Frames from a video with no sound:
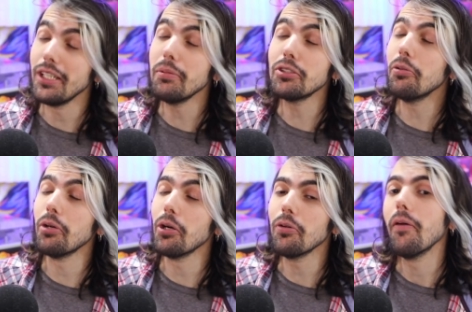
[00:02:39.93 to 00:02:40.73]
able to
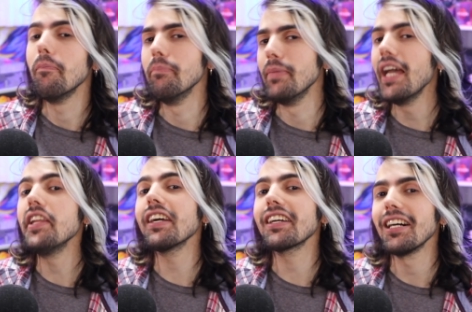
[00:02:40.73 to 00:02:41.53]
roll many
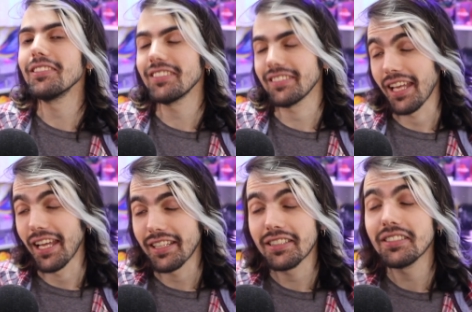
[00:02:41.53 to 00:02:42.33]
accounts at
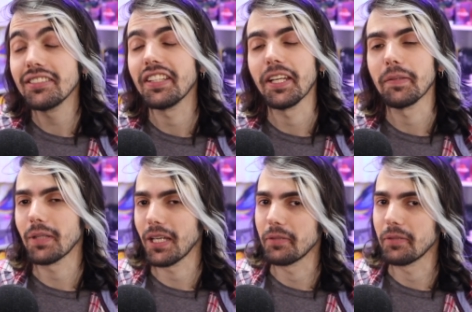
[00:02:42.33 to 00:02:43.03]
the same time.